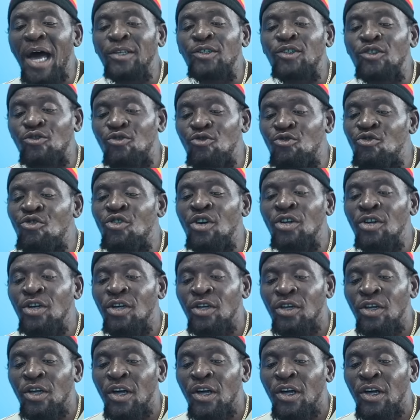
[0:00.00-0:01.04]
to school,
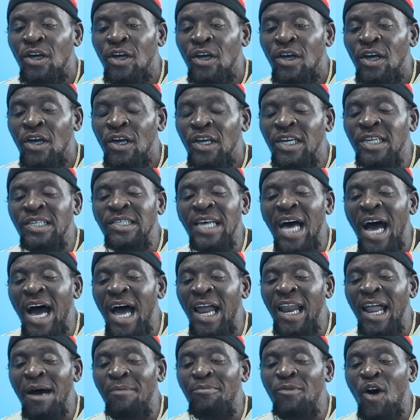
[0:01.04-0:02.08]
it's
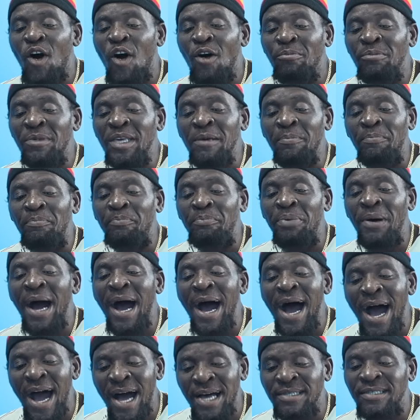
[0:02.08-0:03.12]
all about me
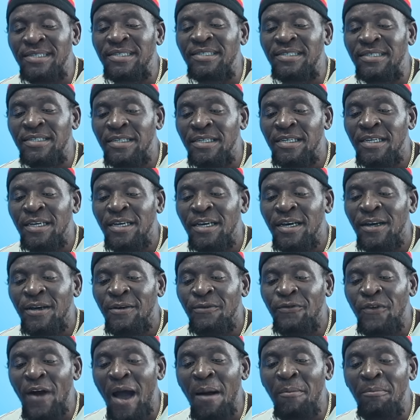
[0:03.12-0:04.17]
pass
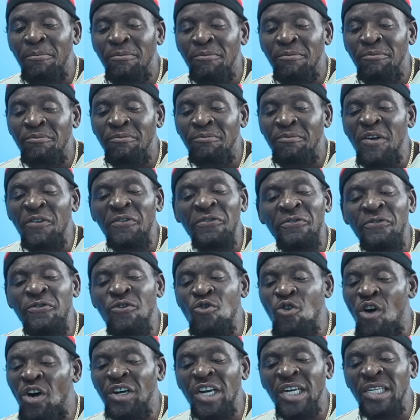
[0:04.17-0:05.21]
from
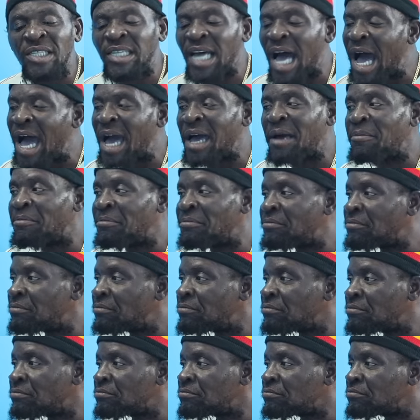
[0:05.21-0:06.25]
before the time.
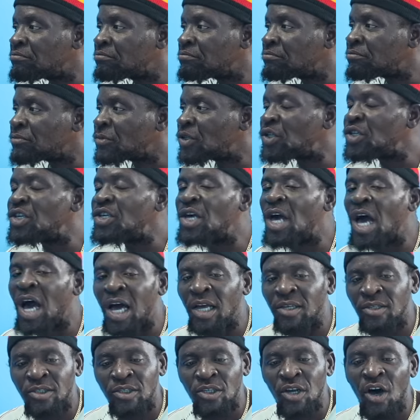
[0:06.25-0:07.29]
Oh, okay.
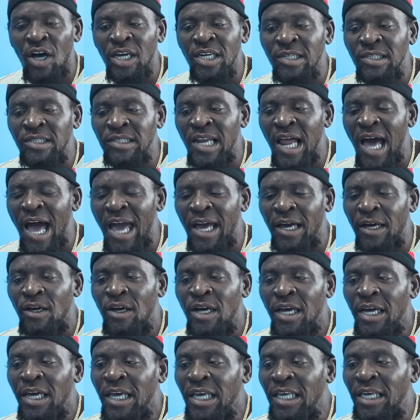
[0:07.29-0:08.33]
Yes, so it's like
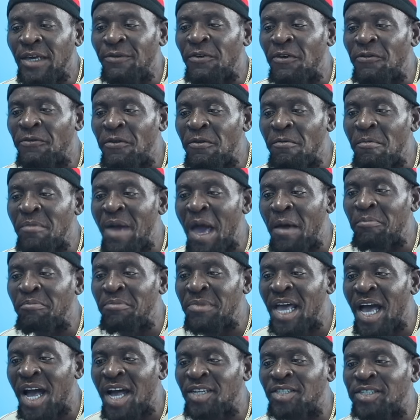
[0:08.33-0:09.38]
even if you met
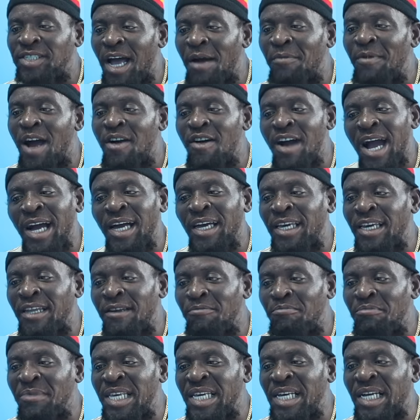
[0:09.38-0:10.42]
me a shower
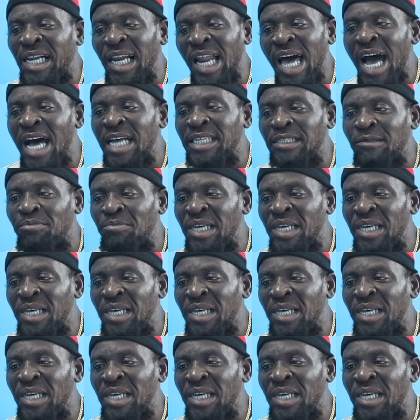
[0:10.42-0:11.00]
ranking B class,